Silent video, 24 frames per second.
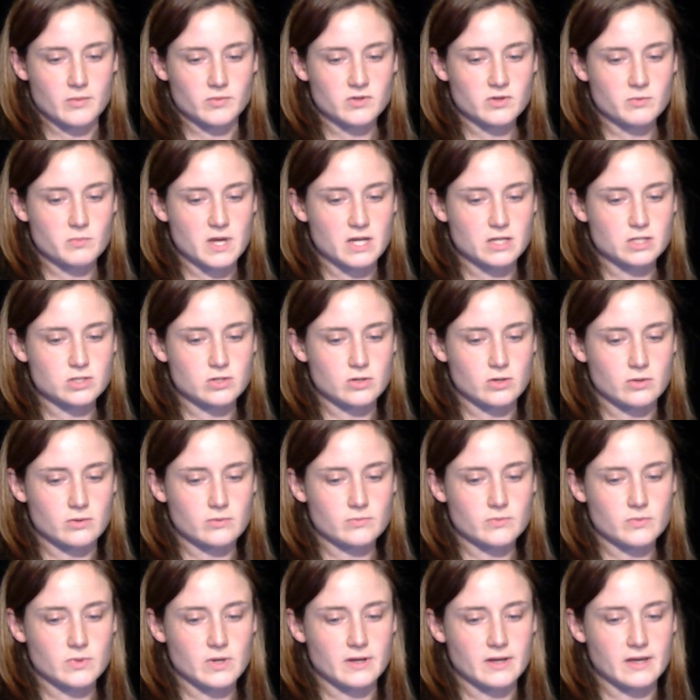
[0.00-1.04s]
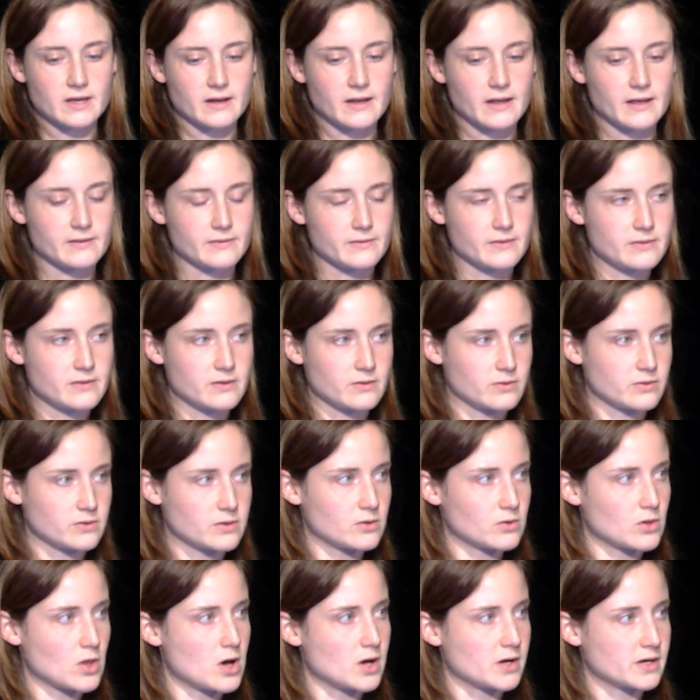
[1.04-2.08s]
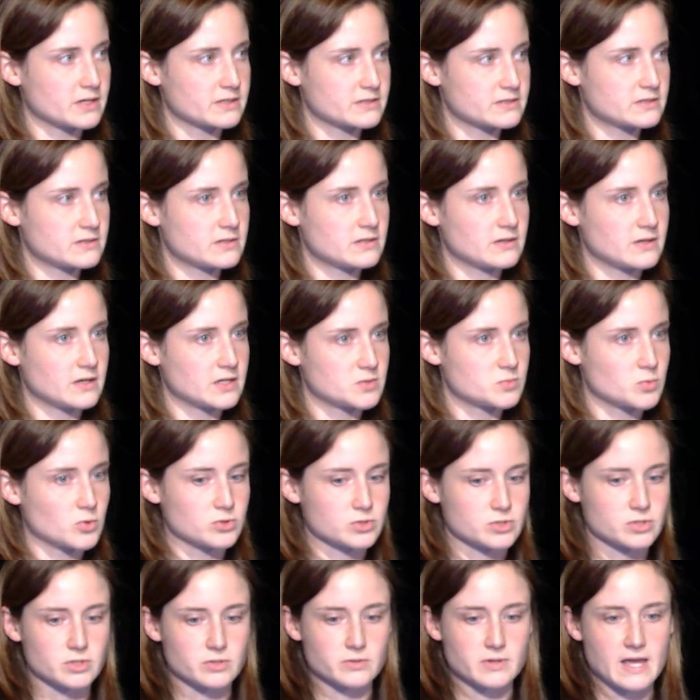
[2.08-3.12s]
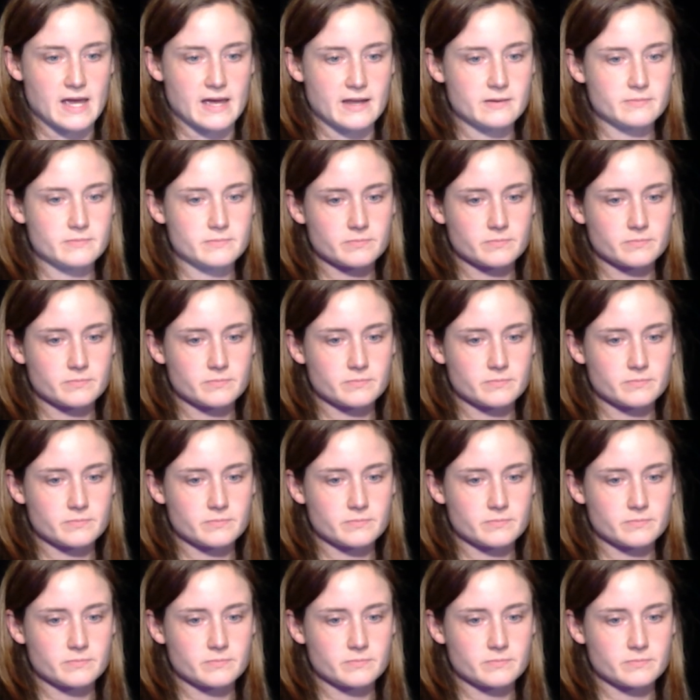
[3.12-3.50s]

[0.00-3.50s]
to make sure you get the longest exposure you can.